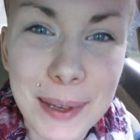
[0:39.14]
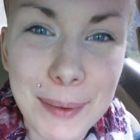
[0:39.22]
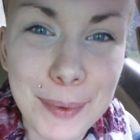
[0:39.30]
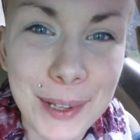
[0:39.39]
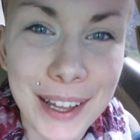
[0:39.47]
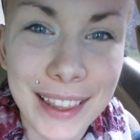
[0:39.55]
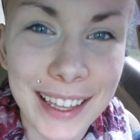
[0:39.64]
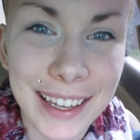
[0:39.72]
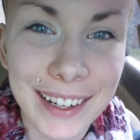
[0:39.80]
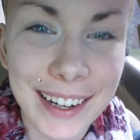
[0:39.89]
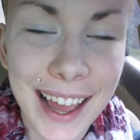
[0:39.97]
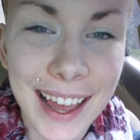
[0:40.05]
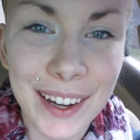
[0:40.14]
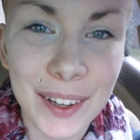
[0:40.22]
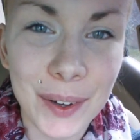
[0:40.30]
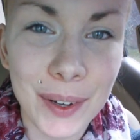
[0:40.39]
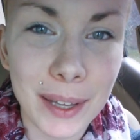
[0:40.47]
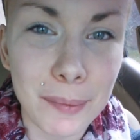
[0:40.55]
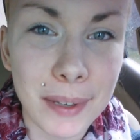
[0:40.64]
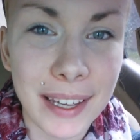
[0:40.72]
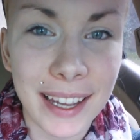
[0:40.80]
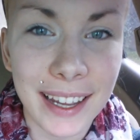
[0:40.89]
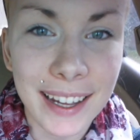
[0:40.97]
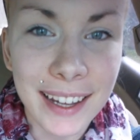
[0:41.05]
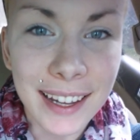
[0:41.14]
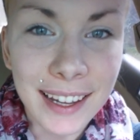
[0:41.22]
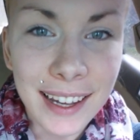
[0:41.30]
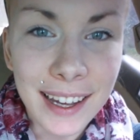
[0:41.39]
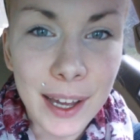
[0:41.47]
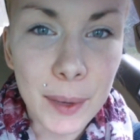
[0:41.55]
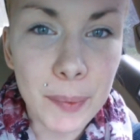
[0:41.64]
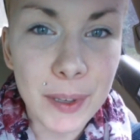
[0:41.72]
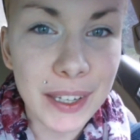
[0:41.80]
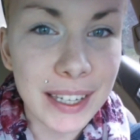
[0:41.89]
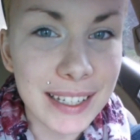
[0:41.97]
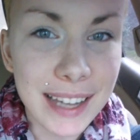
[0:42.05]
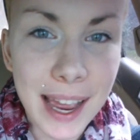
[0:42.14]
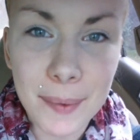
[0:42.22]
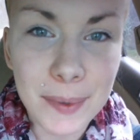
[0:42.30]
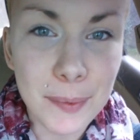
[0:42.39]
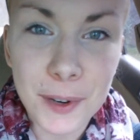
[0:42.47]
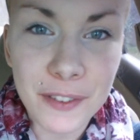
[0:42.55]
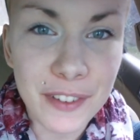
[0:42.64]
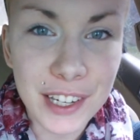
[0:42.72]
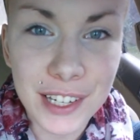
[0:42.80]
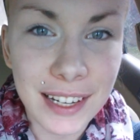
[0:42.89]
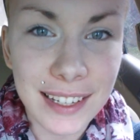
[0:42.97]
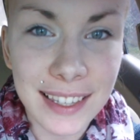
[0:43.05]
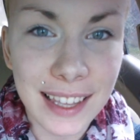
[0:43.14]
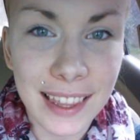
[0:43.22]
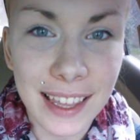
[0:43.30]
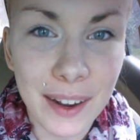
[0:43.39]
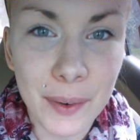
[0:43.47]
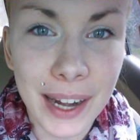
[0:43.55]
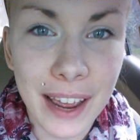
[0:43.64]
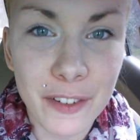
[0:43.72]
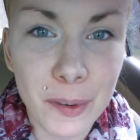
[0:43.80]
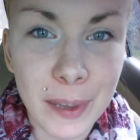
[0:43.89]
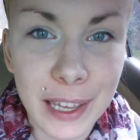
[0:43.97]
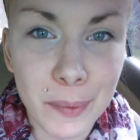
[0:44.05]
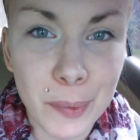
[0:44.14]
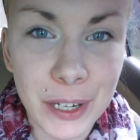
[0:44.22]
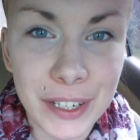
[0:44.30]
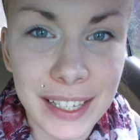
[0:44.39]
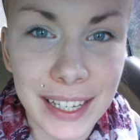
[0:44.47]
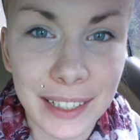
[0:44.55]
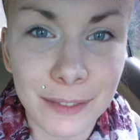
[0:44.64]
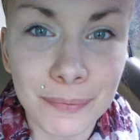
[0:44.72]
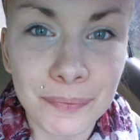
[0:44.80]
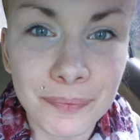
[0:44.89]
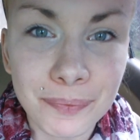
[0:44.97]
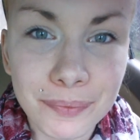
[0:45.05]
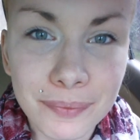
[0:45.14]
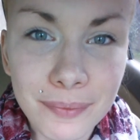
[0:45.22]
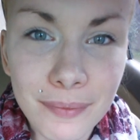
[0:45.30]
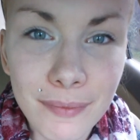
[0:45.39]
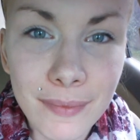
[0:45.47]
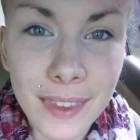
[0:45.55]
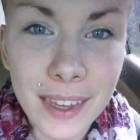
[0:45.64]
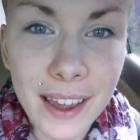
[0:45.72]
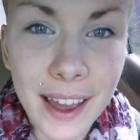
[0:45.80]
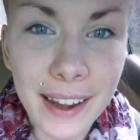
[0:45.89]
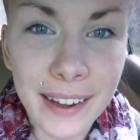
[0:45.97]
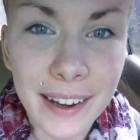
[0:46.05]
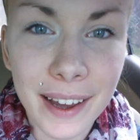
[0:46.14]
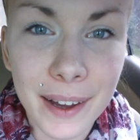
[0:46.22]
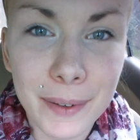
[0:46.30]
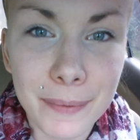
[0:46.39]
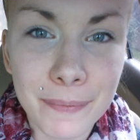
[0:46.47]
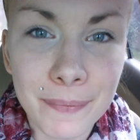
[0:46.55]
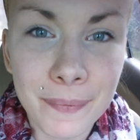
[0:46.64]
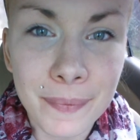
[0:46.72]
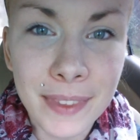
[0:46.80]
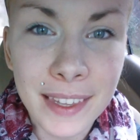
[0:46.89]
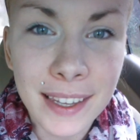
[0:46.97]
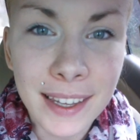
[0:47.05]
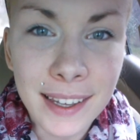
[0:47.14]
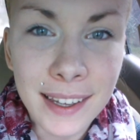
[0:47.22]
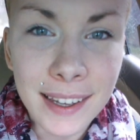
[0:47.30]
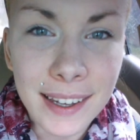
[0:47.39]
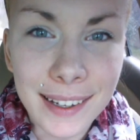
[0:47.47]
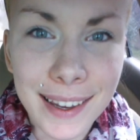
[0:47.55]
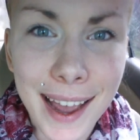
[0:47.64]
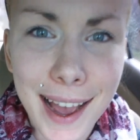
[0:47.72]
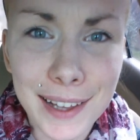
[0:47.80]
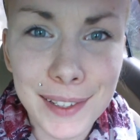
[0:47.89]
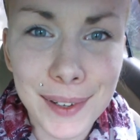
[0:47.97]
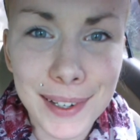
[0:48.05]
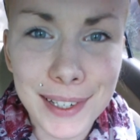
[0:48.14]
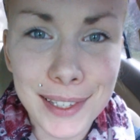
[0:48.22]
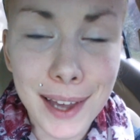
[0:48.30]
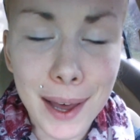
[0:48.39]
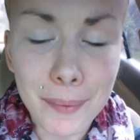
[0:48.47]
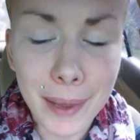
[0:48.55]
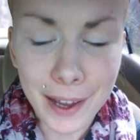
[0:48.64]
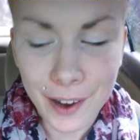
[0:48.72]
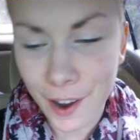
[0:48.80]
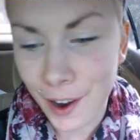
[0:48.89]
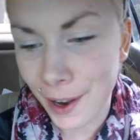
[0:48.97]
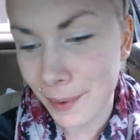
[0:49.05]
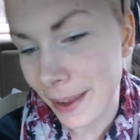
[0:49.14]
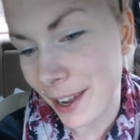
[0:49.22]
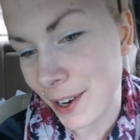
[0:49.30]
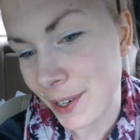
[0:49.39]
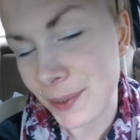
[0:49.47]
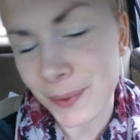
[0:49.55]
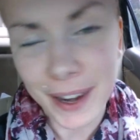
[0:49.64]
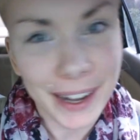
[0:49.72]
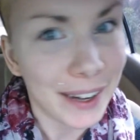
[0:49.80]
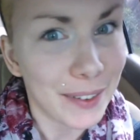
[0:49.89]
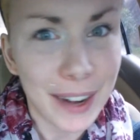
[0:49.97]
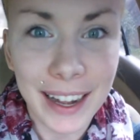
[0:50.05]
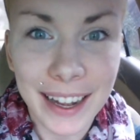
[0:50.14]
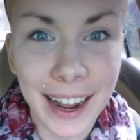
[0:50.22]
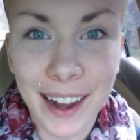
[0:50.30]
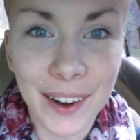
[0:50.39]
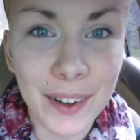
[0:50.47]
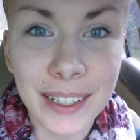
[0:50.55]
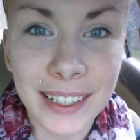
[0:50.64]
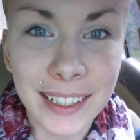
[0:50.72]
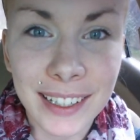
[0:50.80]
people on the internet who can be a million times more vicious than they would ever be in person. And um, and yeah, so I just got in my car. My car's running right now.